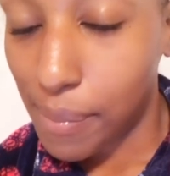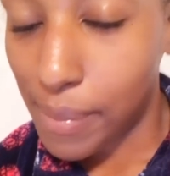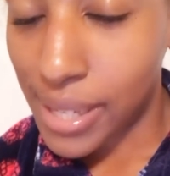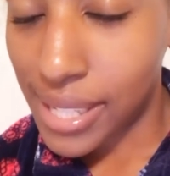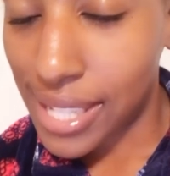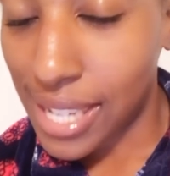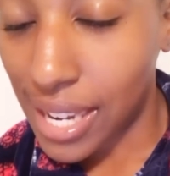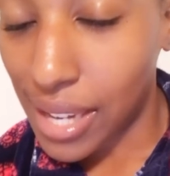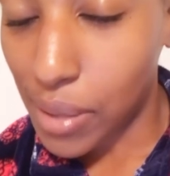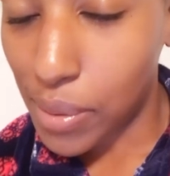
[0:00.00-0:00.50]

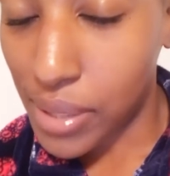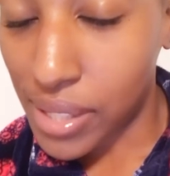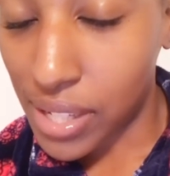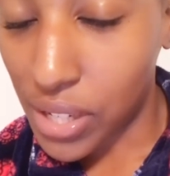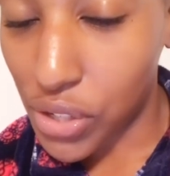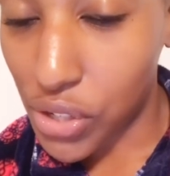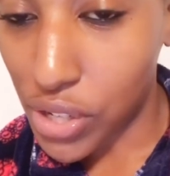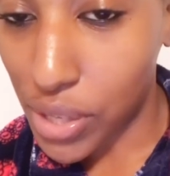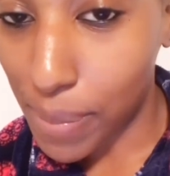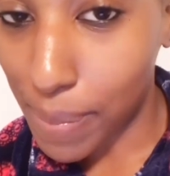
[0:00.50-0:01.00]
My dad was
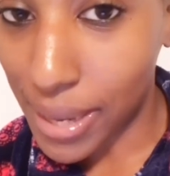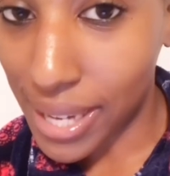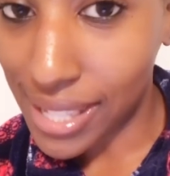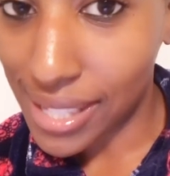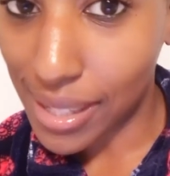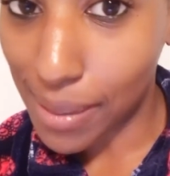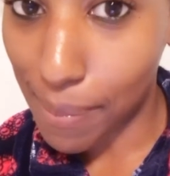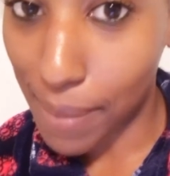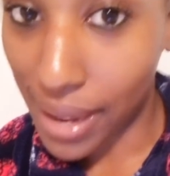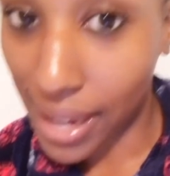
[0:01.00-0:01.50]
such an
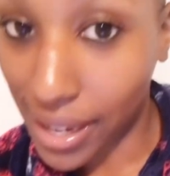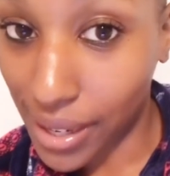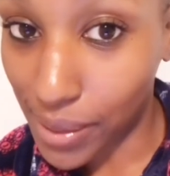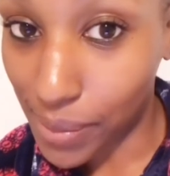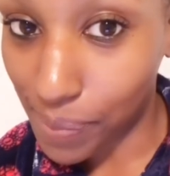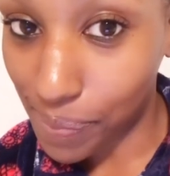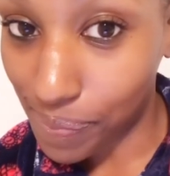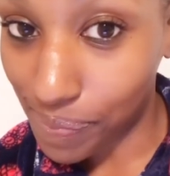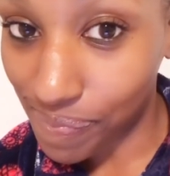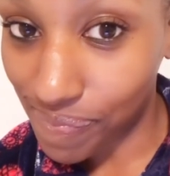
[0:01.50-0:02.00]
amazing
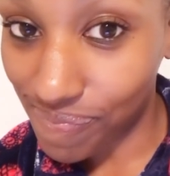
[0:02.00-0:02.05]
man.